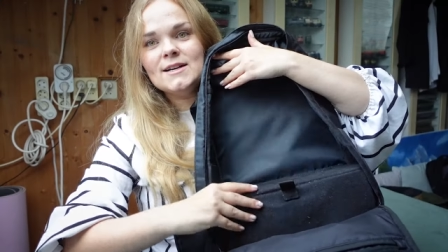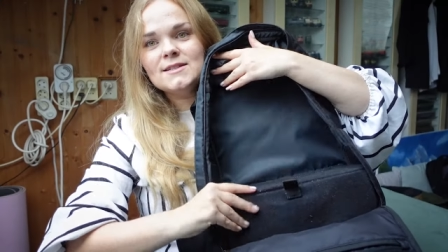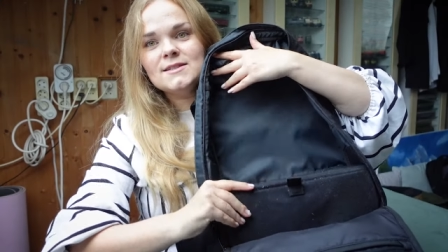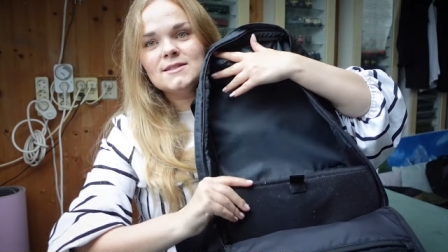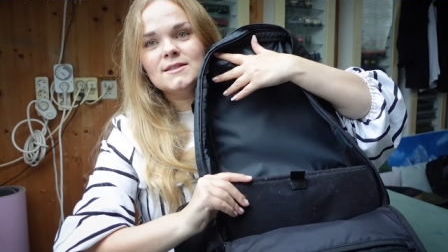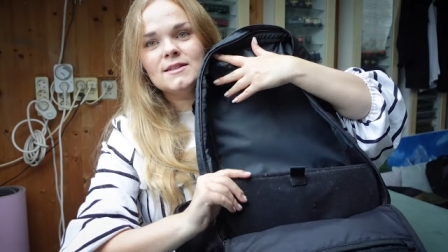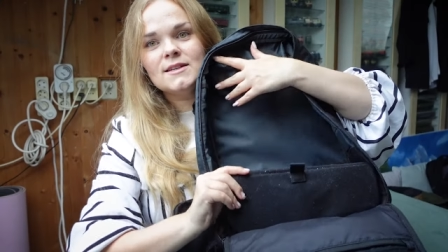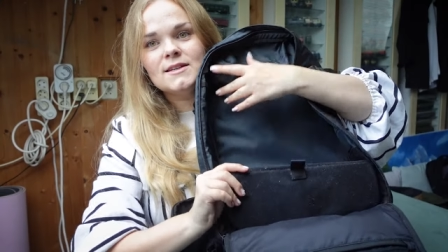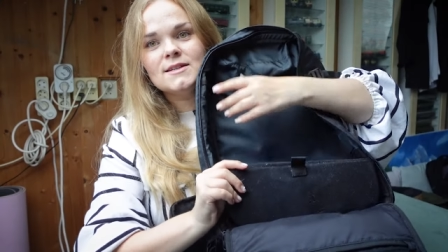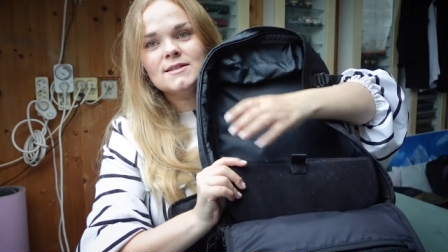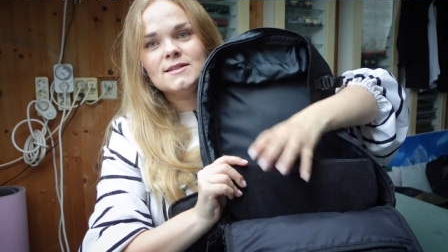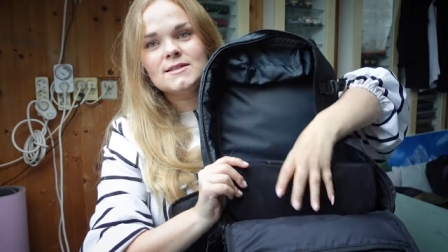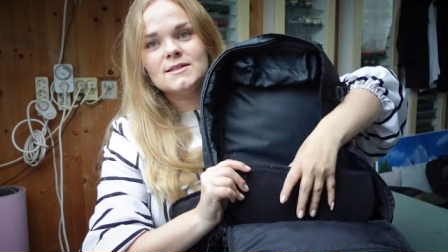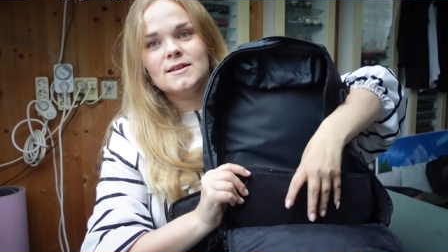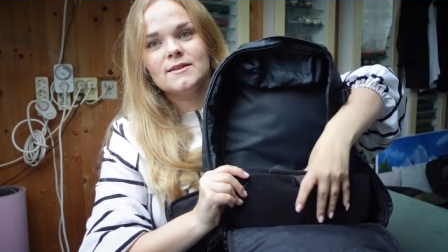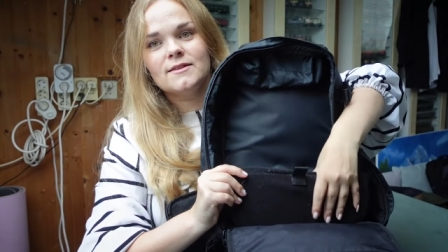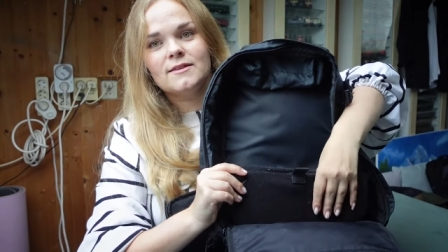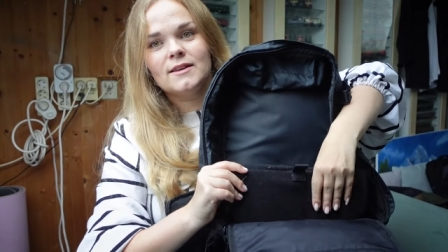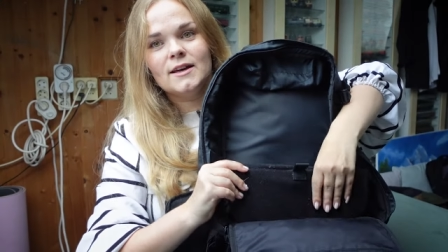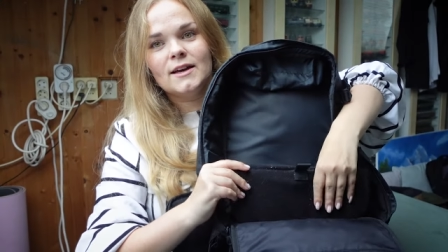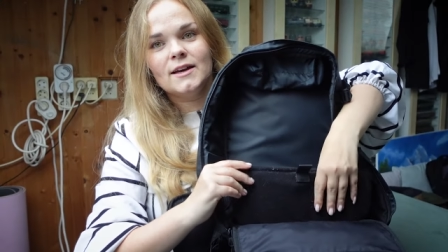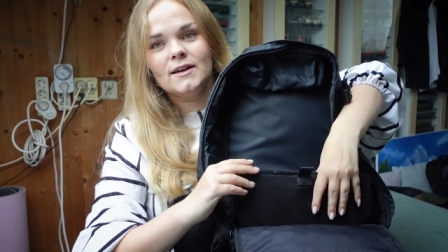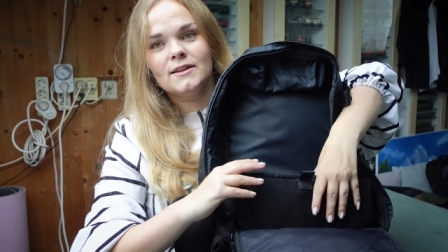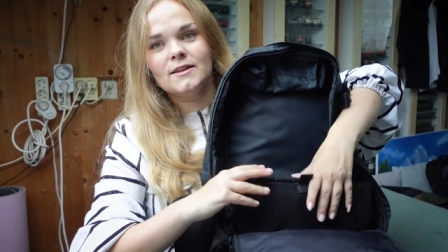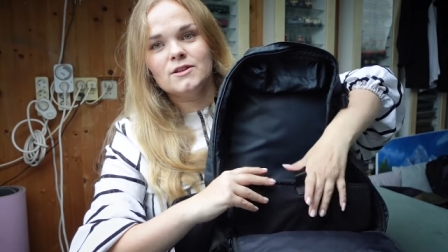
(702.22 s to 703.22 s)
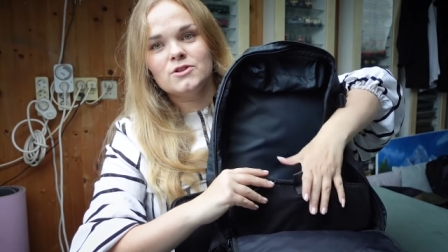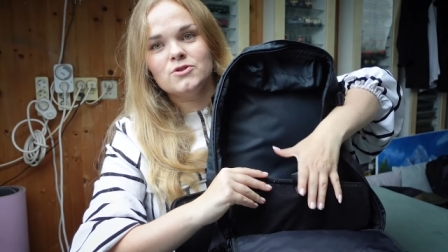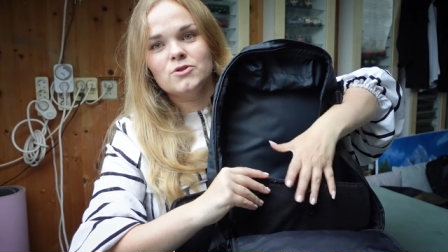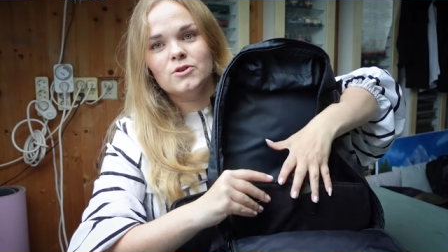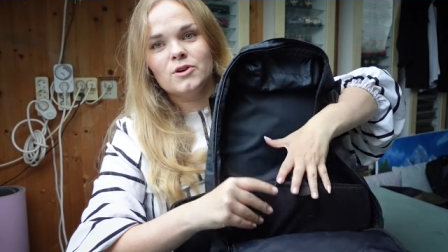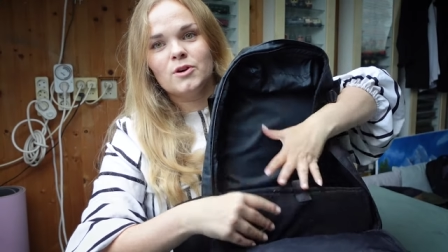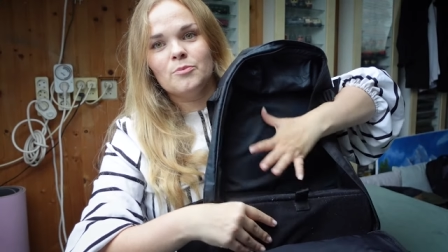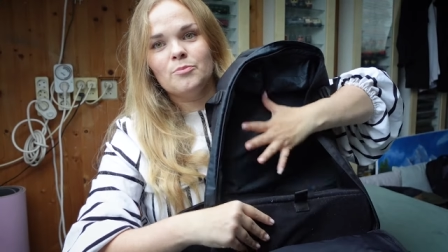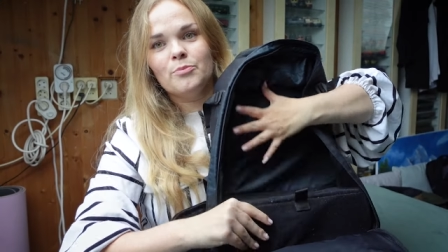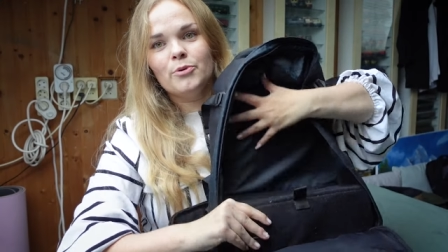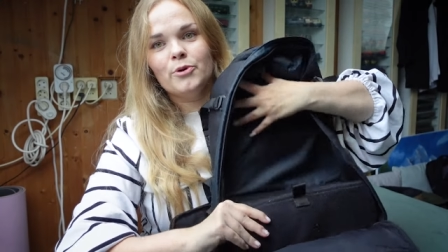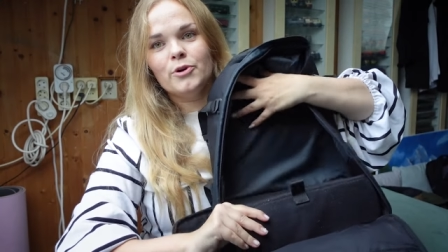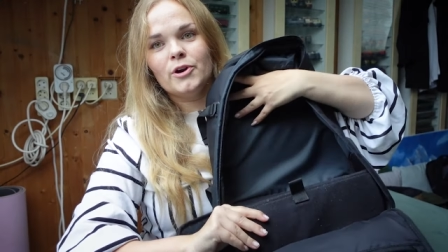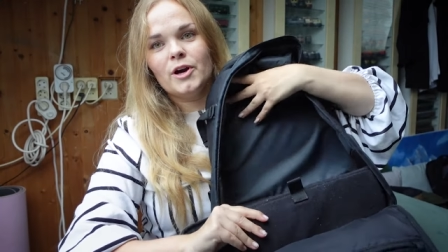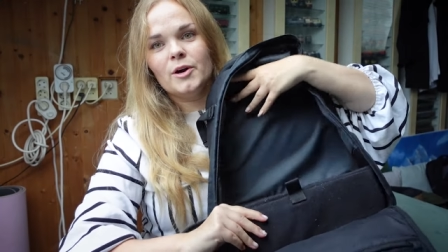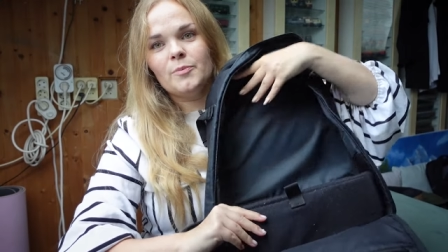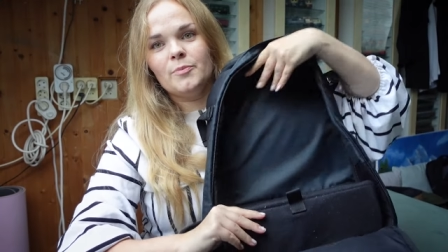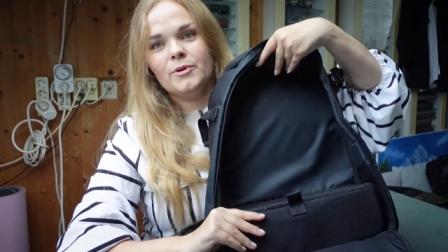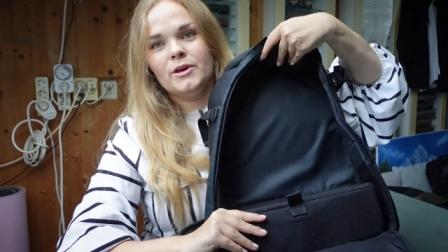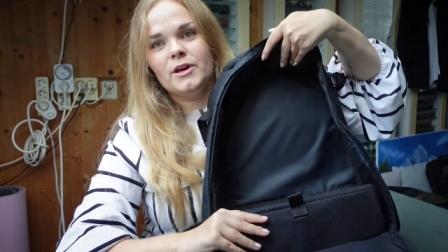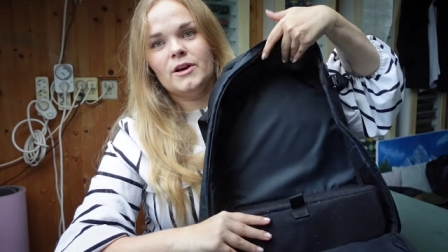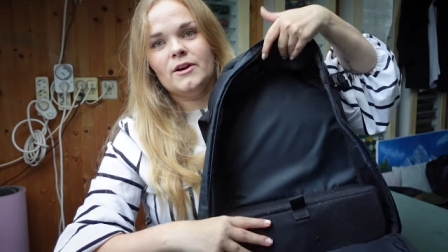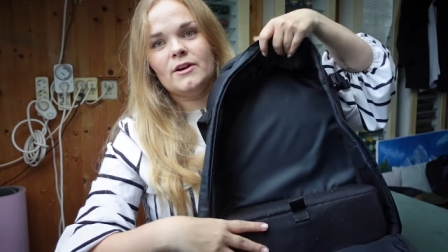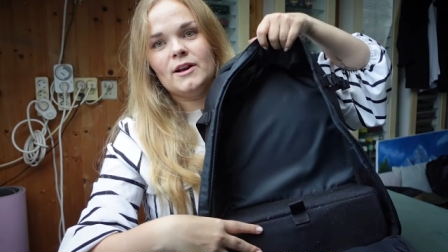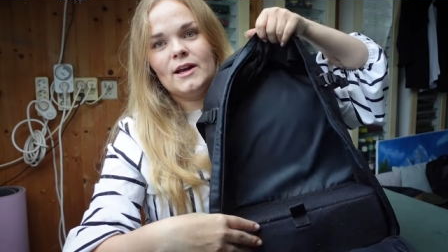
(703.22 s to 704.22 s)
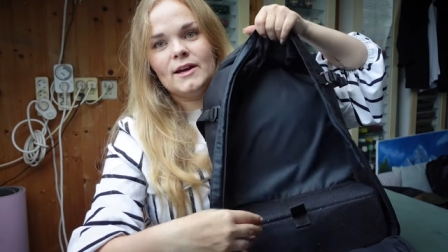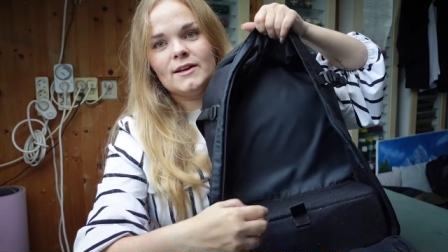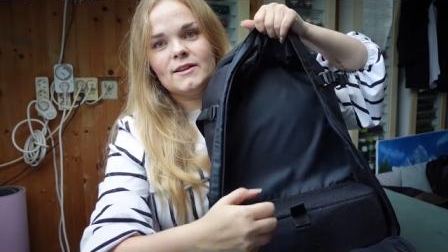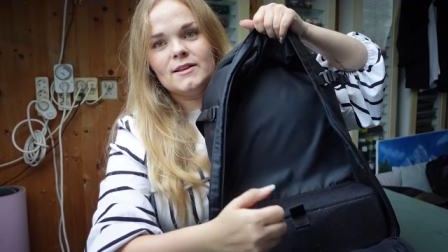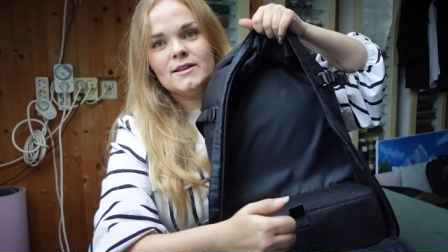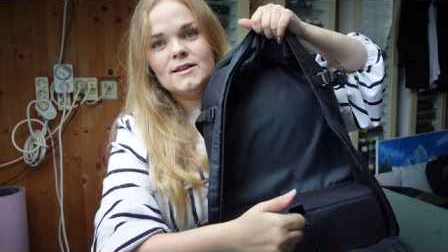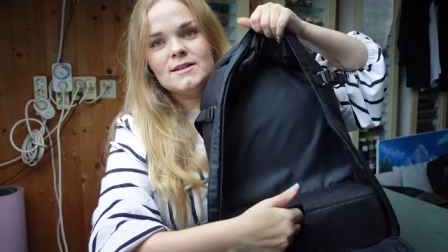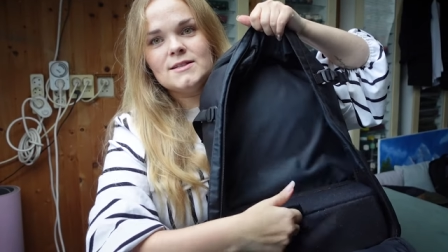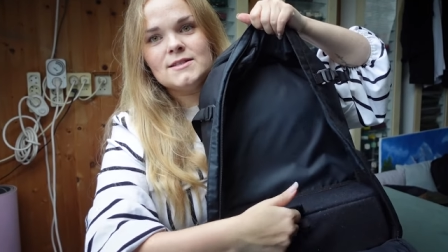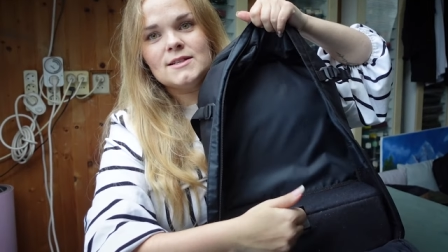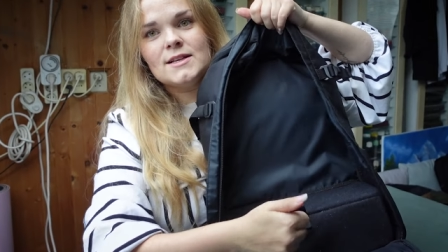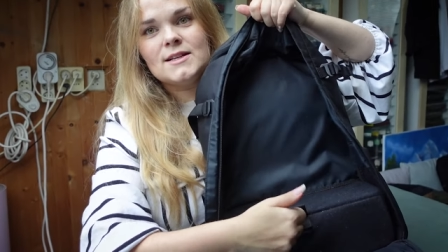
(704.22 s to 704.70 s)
has this thing that you can put up here like this.